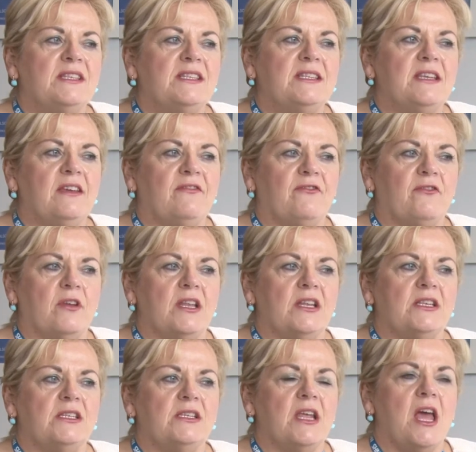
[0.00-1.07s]

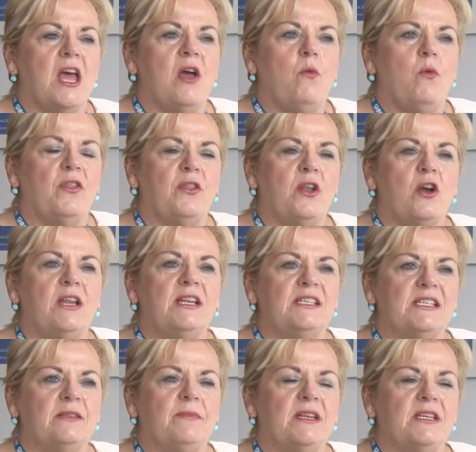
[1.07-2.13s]
different with learning
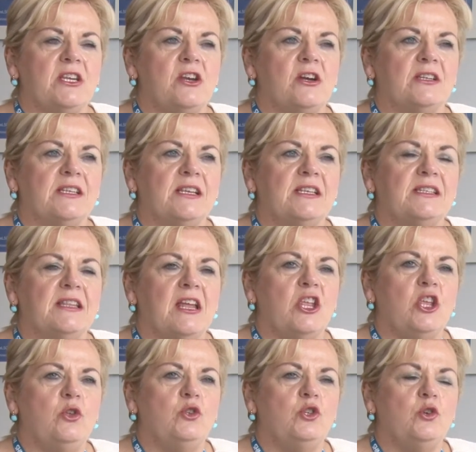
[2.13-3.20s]
disability nursing is that
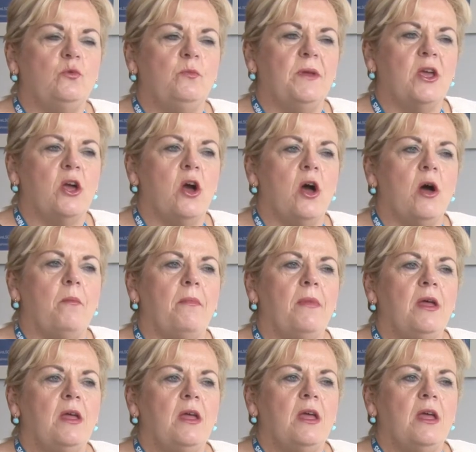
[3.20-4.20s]
you do become